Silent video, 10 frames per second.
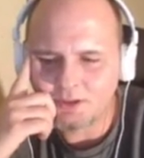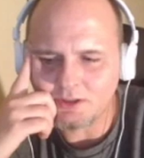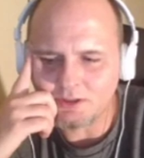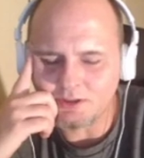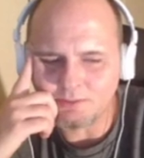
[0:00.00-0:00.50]

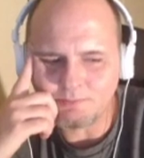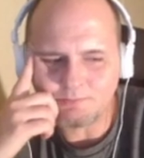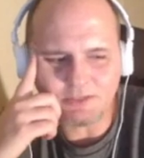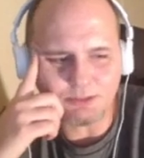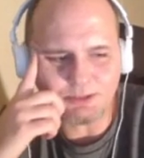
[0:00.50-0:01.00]

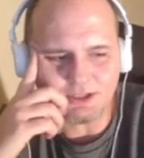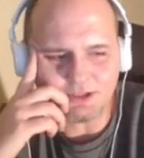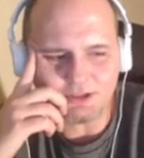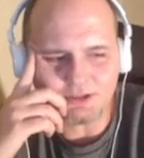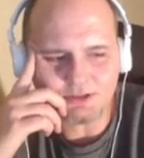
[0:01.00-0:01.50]
I'll be
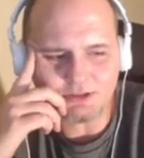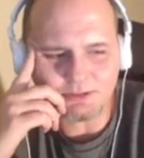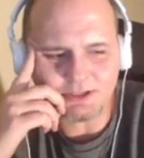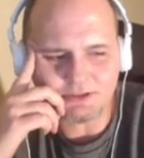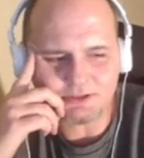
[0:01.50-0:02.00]
here until
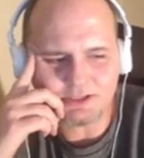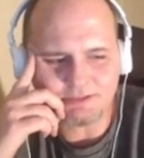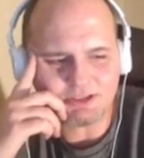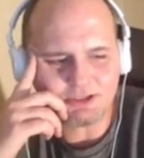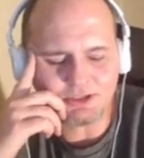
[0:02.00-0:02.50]
about
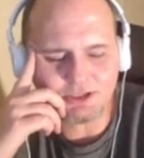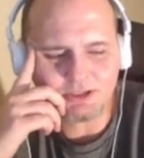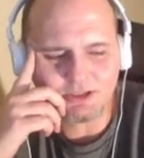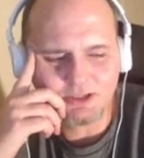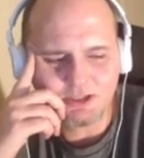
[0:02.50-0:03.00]
7:30.